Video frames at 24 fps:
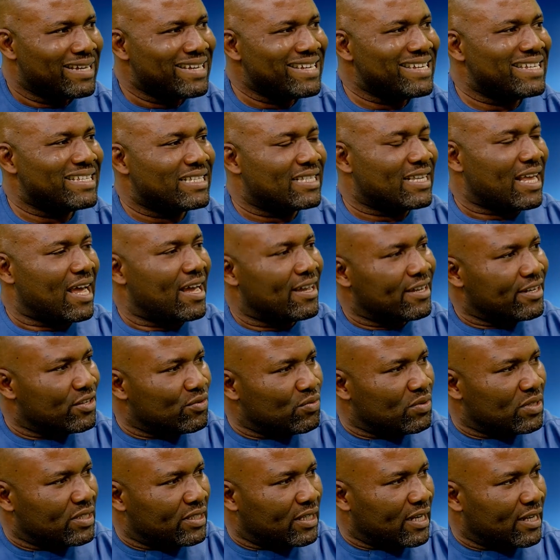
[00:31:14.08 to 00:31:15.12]
is angry
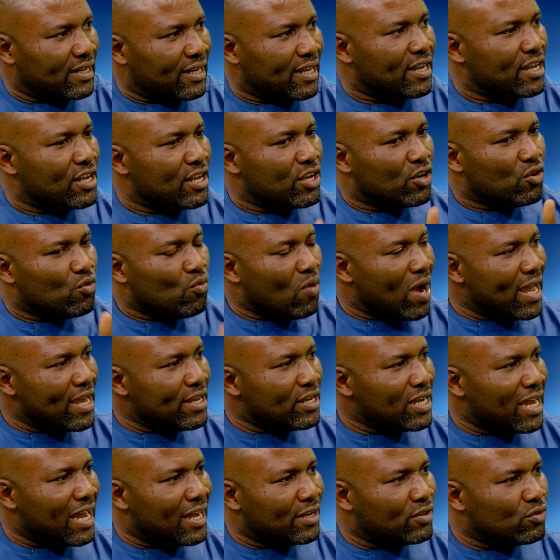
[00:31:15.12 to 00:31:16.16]
with China.
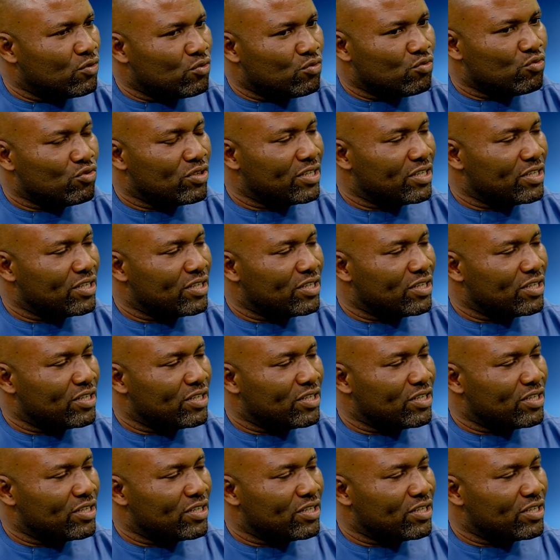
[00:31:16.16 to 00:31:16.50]
Why are you,